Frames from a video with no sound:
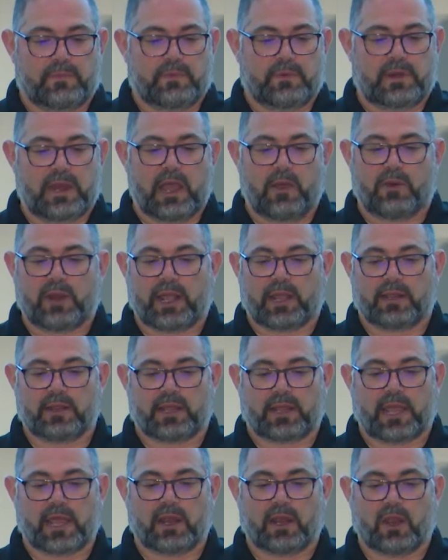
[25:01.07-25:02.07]
Now when I
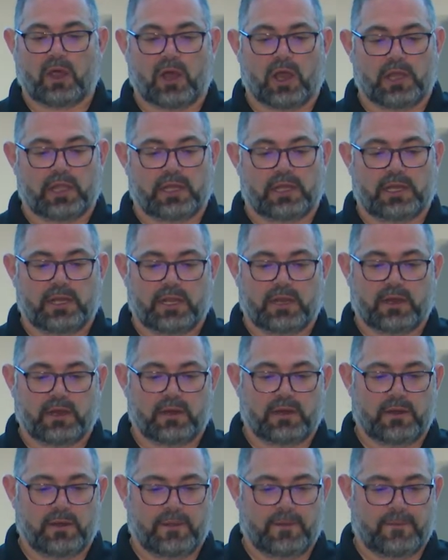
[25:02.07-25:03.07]
click on login
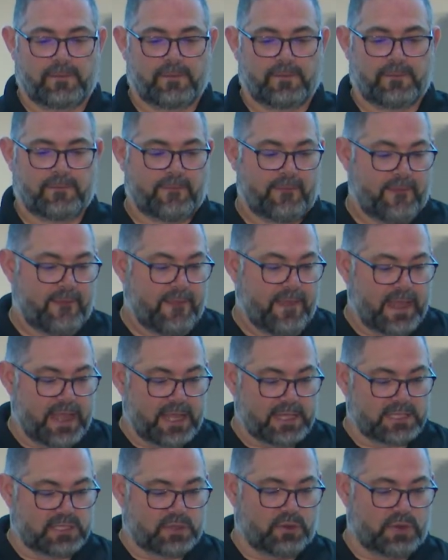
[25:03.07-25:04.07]
here,
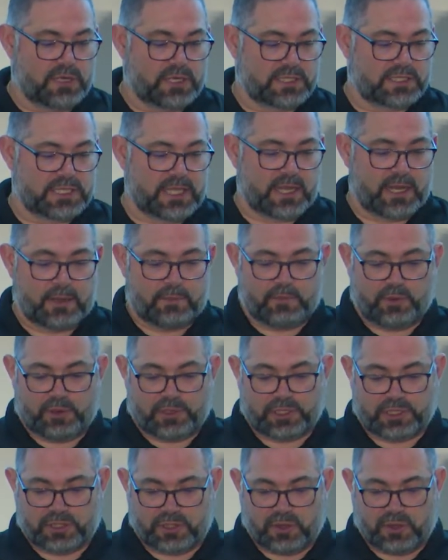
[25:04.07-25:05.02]
it's going to send a push